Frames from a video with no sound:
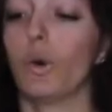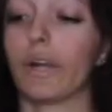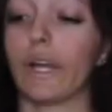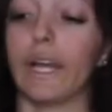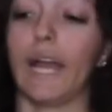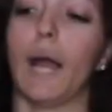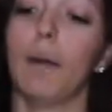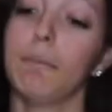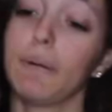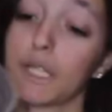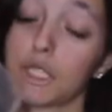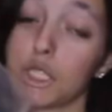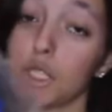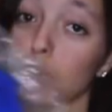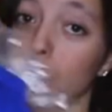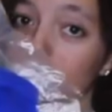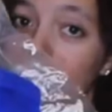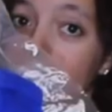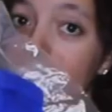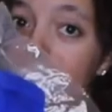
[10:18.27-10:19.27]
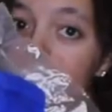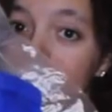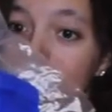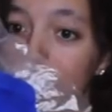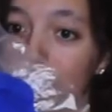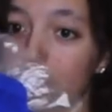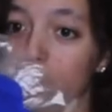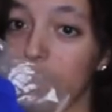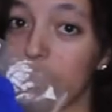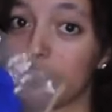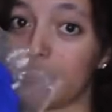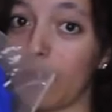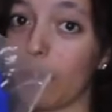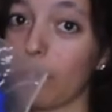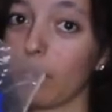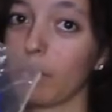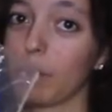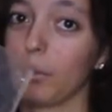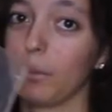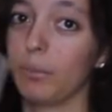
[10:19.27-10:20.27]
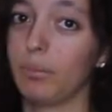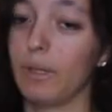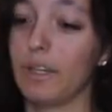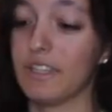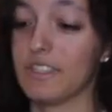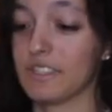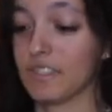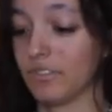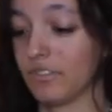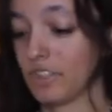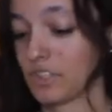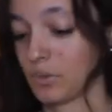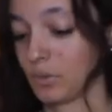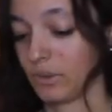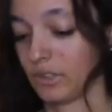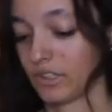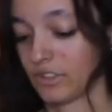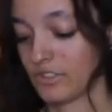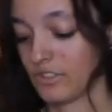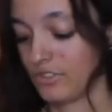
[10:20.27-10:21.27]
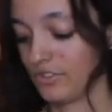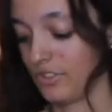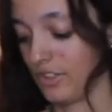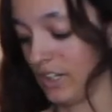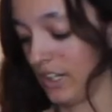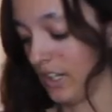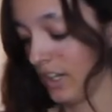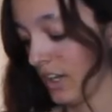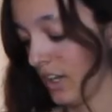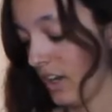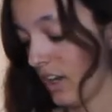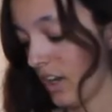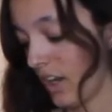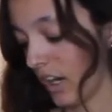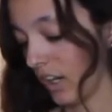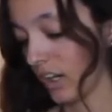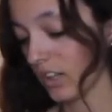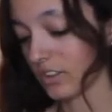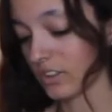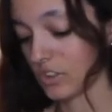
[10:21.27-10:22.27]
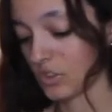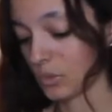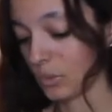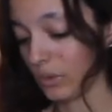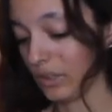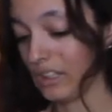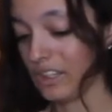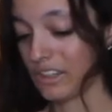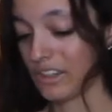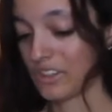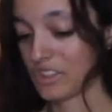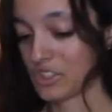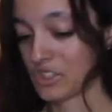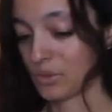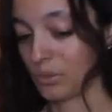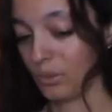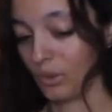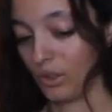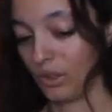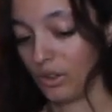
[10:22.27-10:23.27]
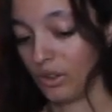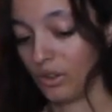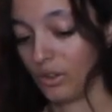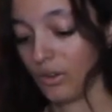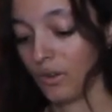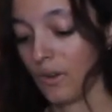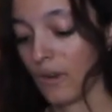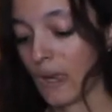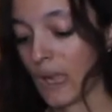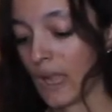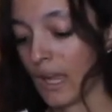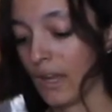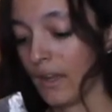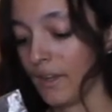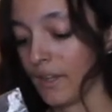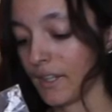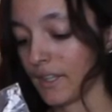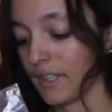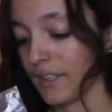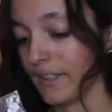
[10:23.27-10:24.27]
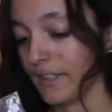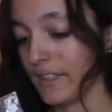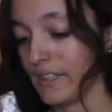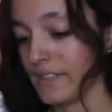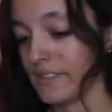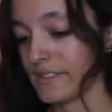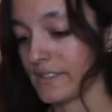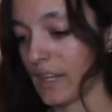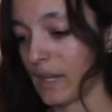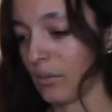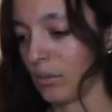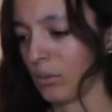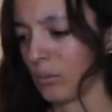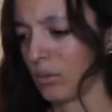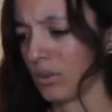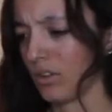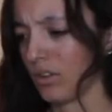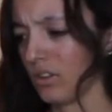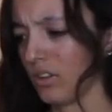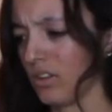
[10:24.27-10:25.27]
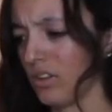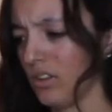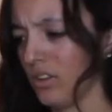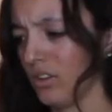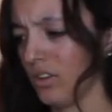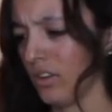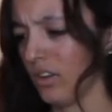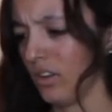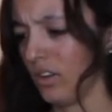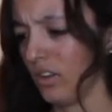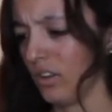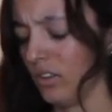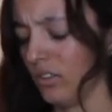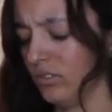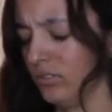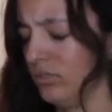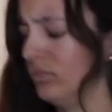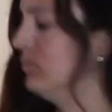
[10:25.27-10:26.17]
okay, I'm actually really excited for this. I'm going to be pissed if this one doesn't fit. I got this one in a small, because I remember the